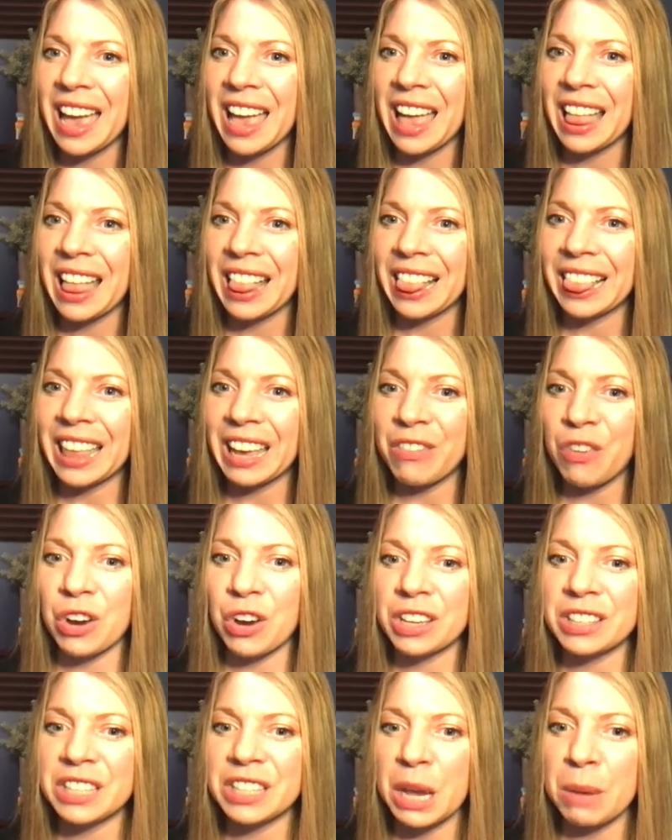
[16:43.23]
like, for
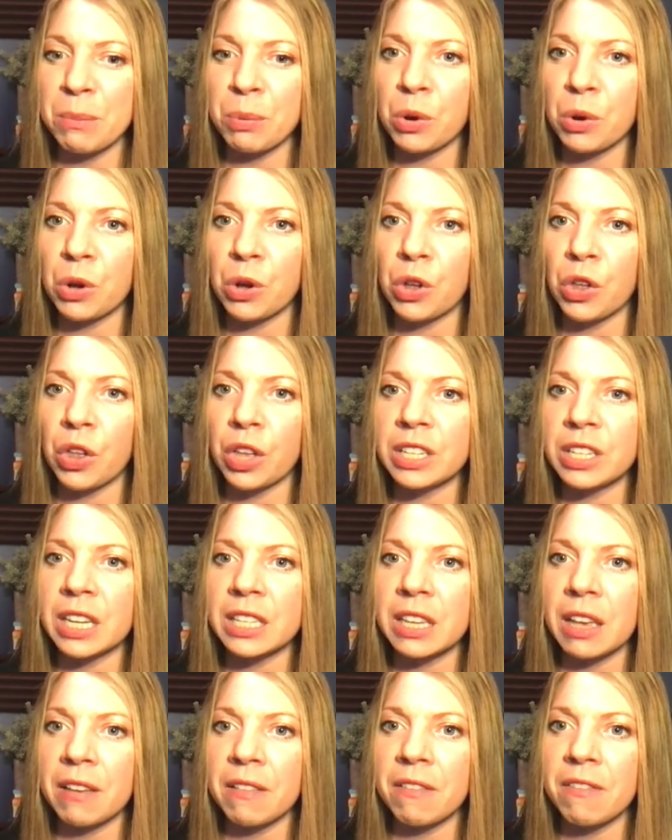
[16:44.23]
example, does
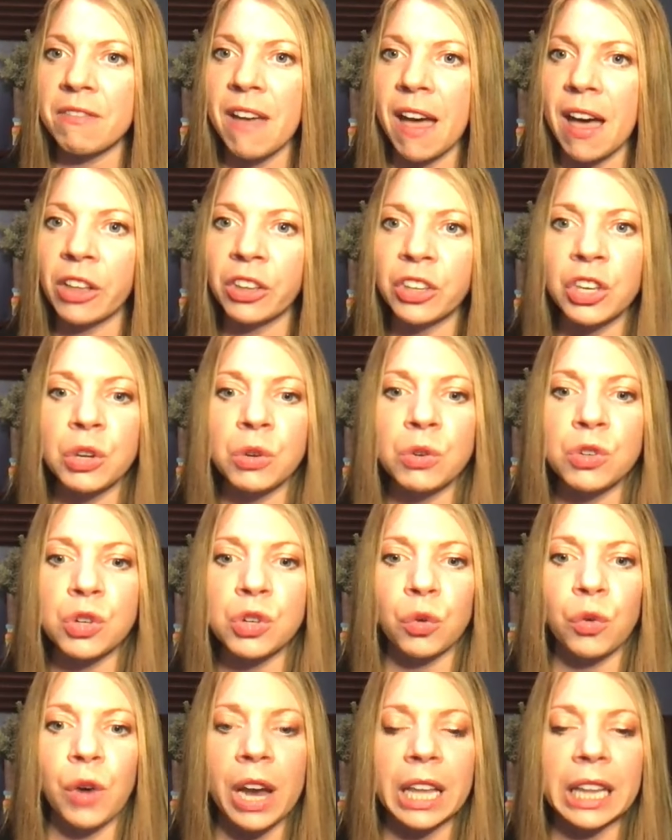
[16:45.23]
a value
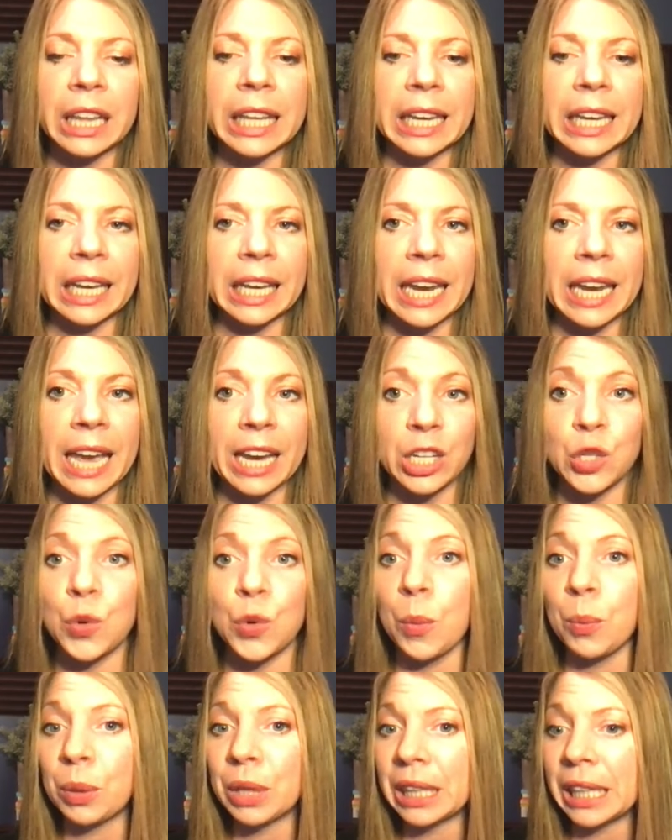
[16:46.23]
directly connect to
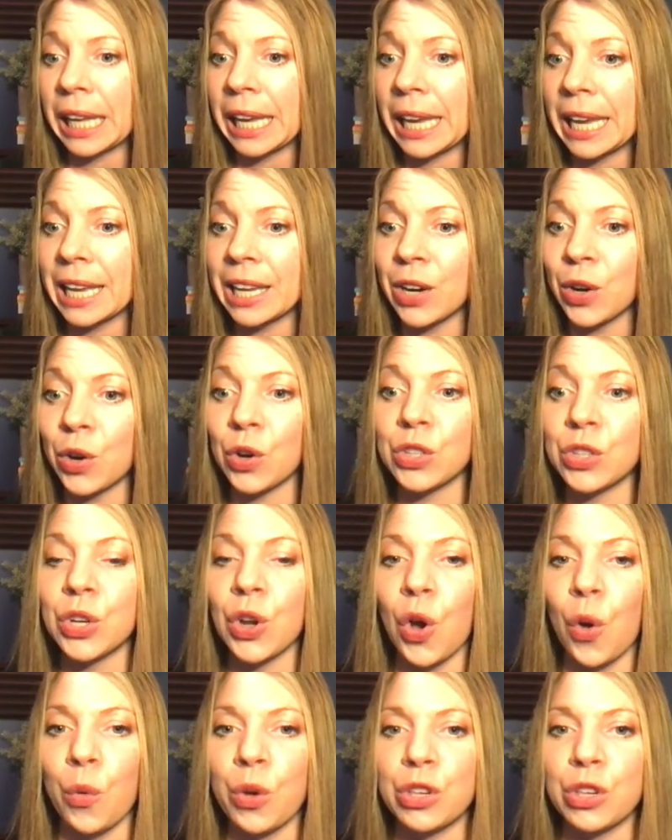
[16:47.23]
a plan, or is it
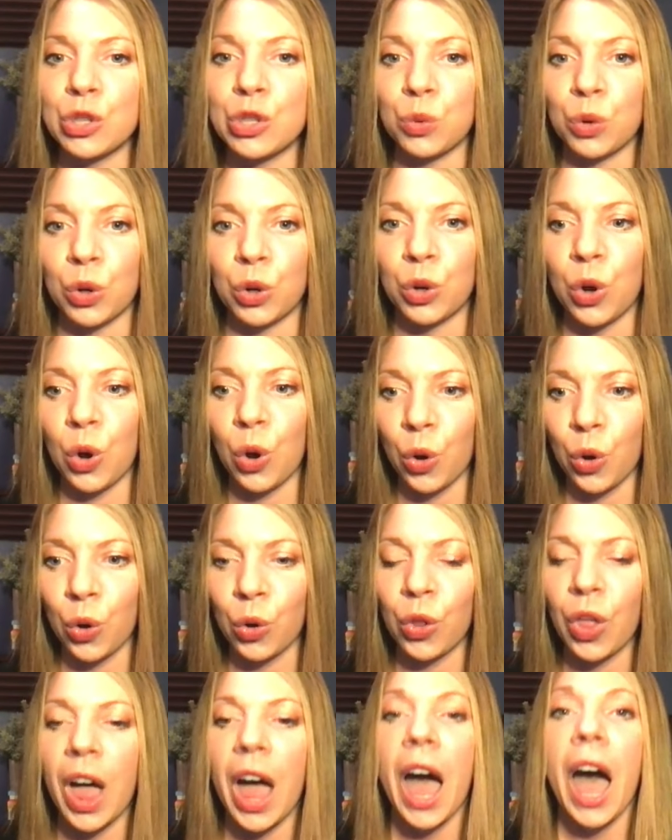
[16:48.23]
always through a
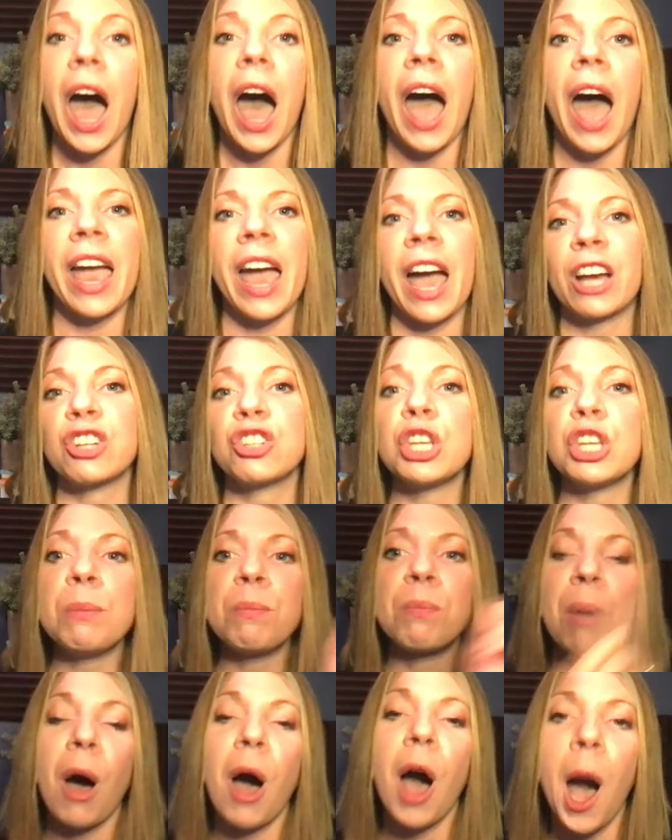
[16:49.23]
goal? I actually
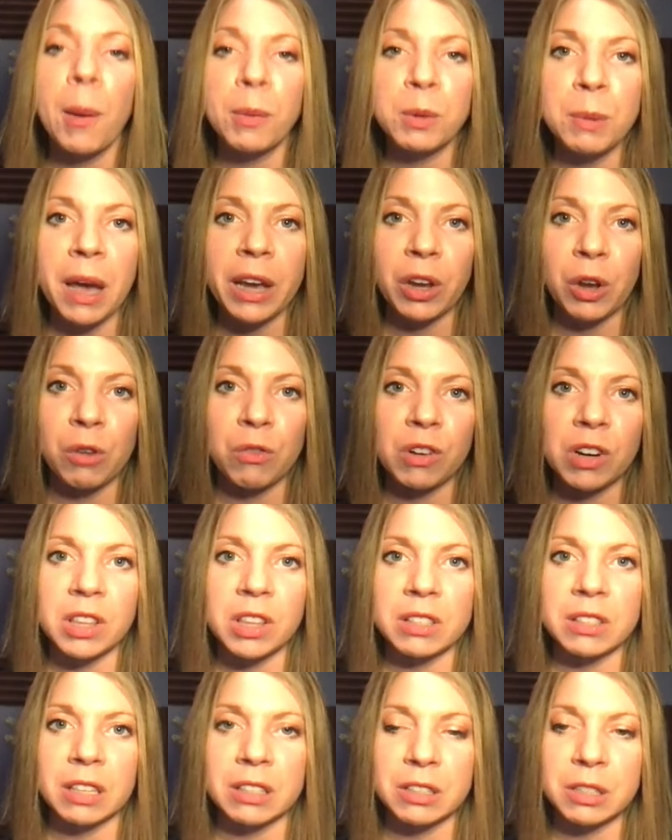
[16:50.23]
popped back over to the
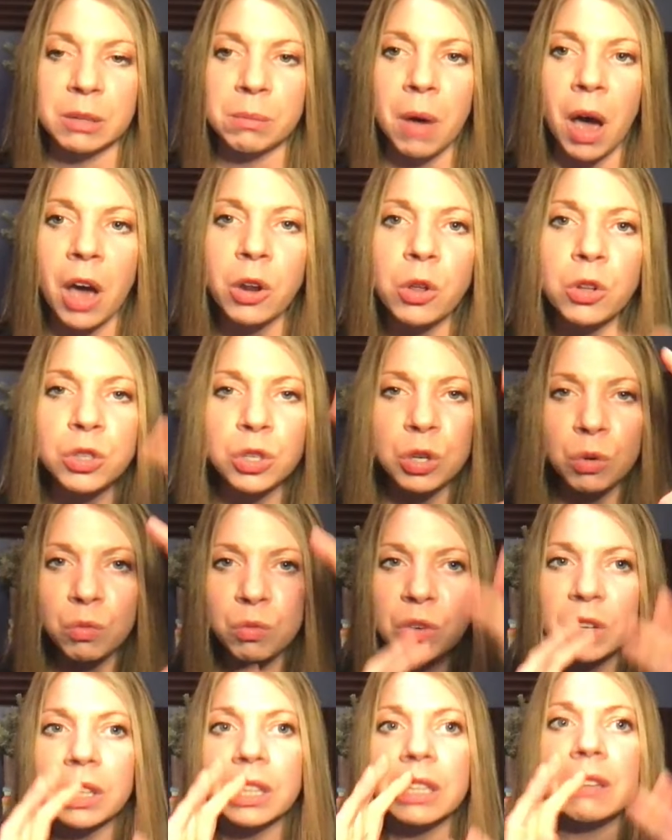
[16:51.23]
system model to
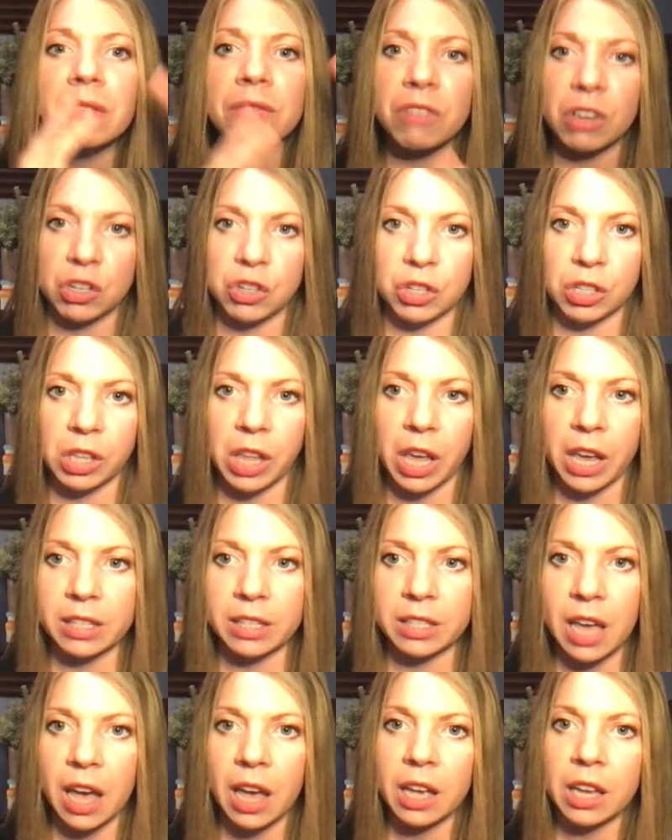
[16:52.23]
really visualize
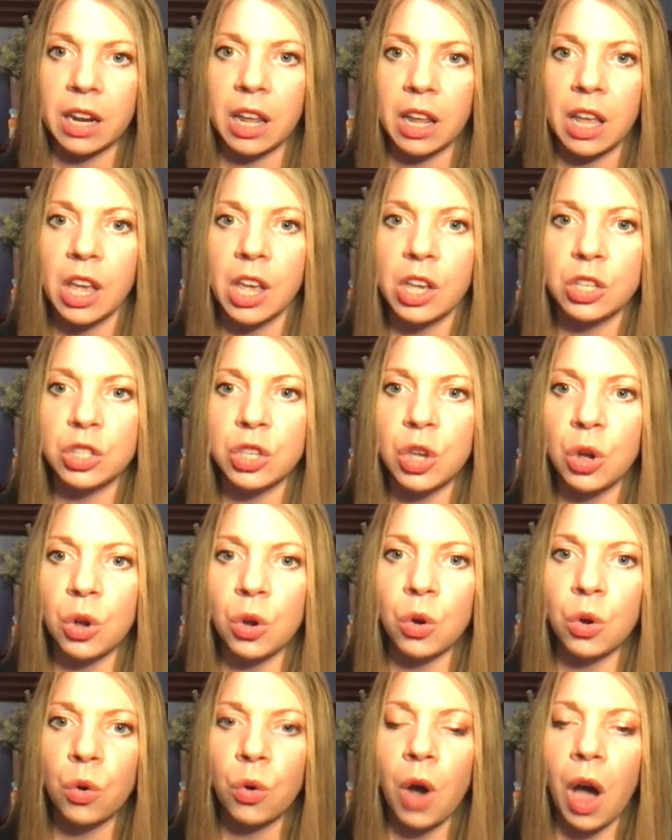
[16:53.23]
that.
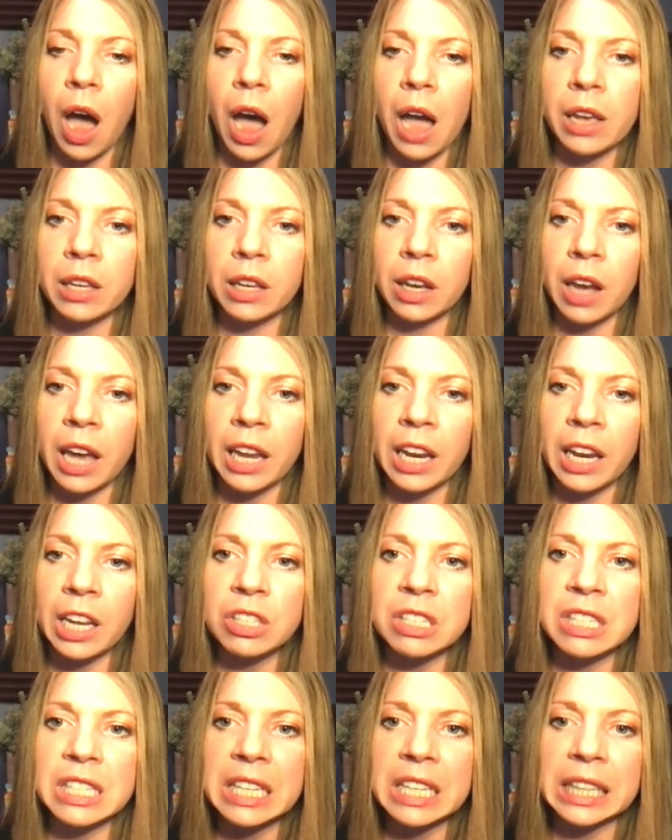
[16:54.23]
So I kind of
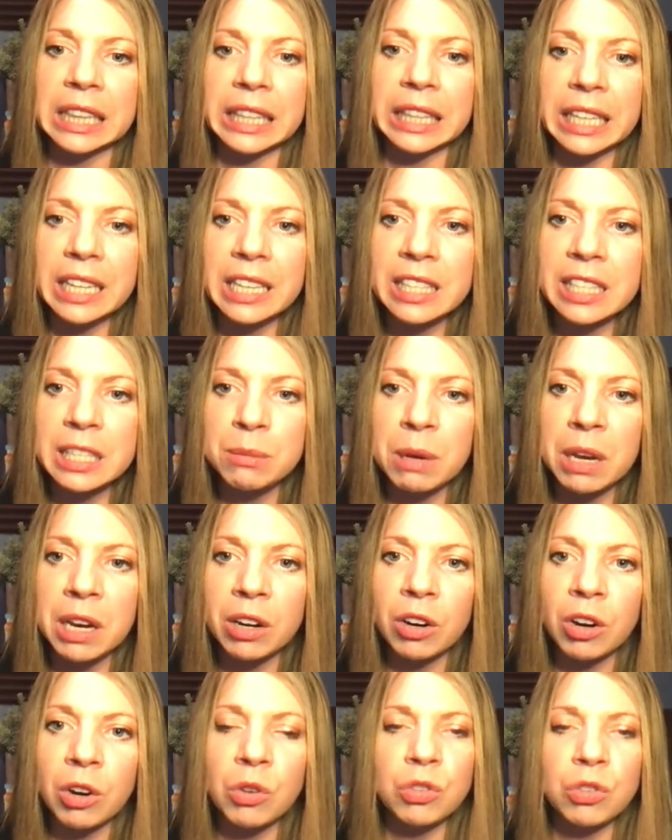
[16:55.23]
just deleted some
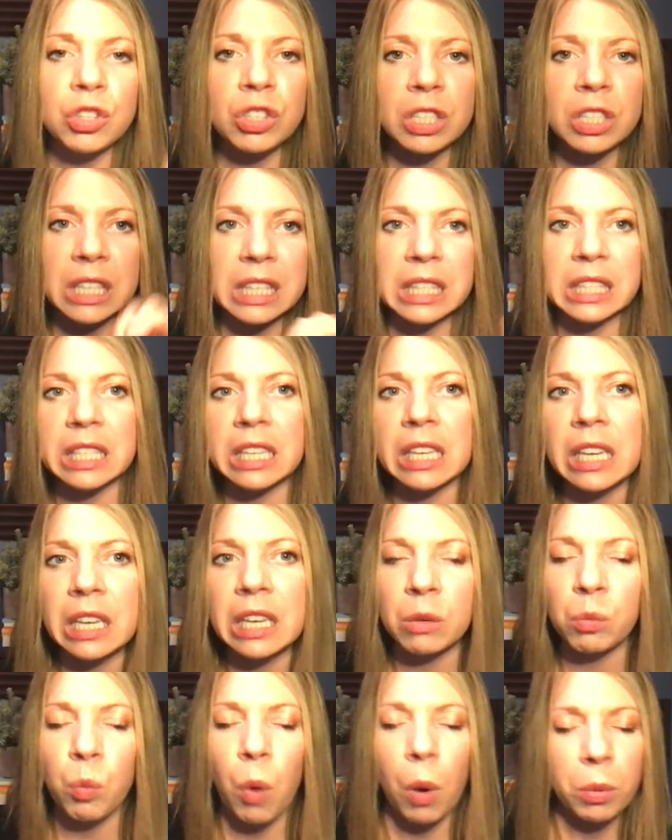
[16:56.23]
arrows just to
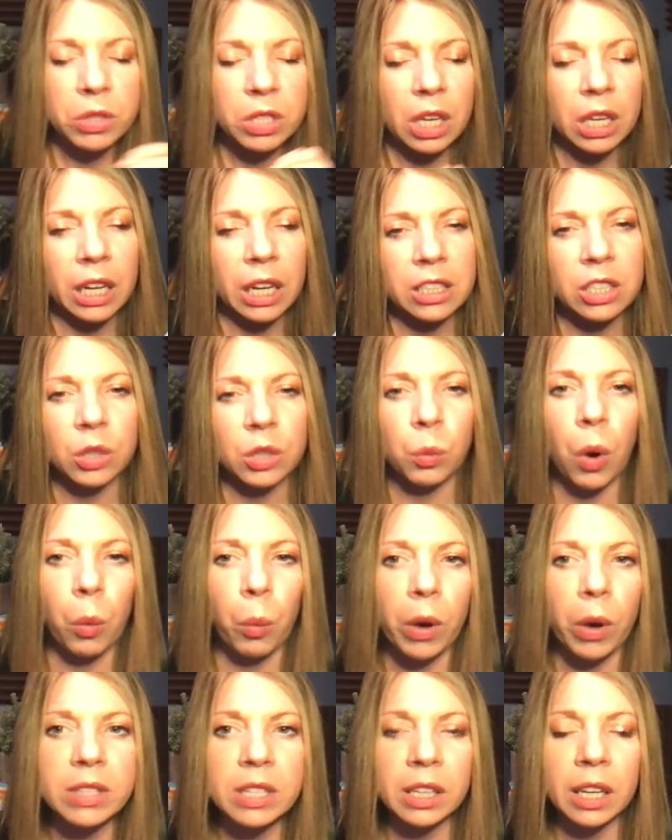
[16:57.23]
see what was connected and what
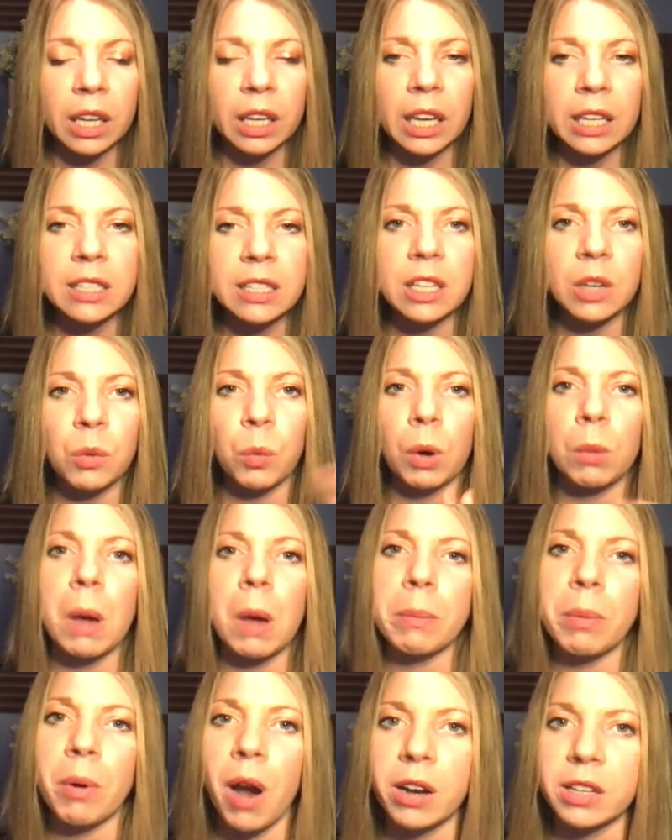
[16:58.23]
wasn't connected and where my
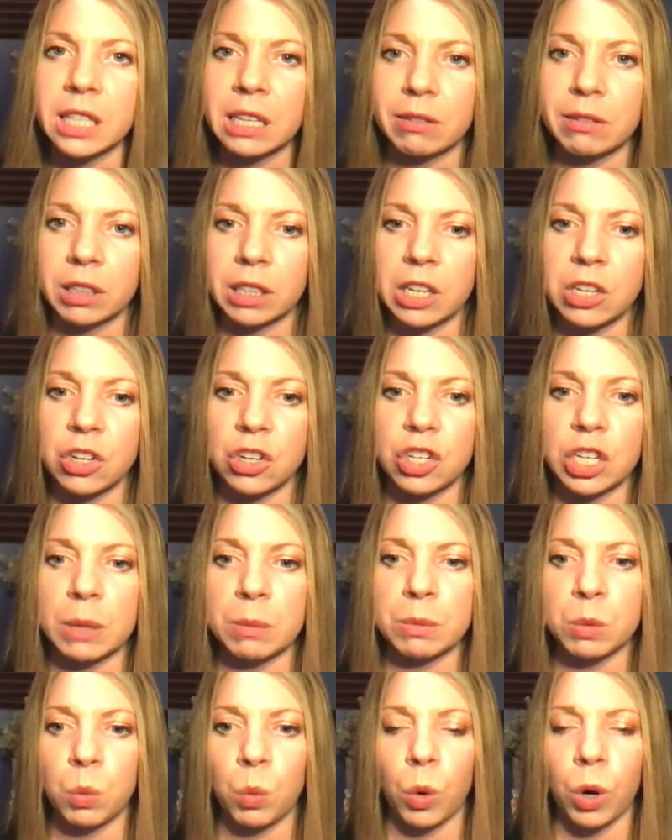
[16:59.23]
proxy
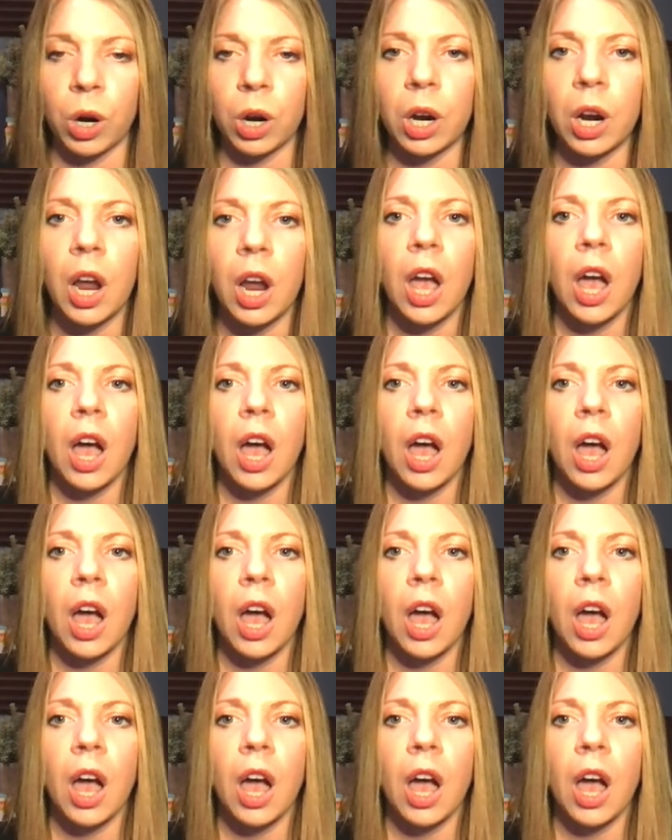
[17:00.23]
relationships were.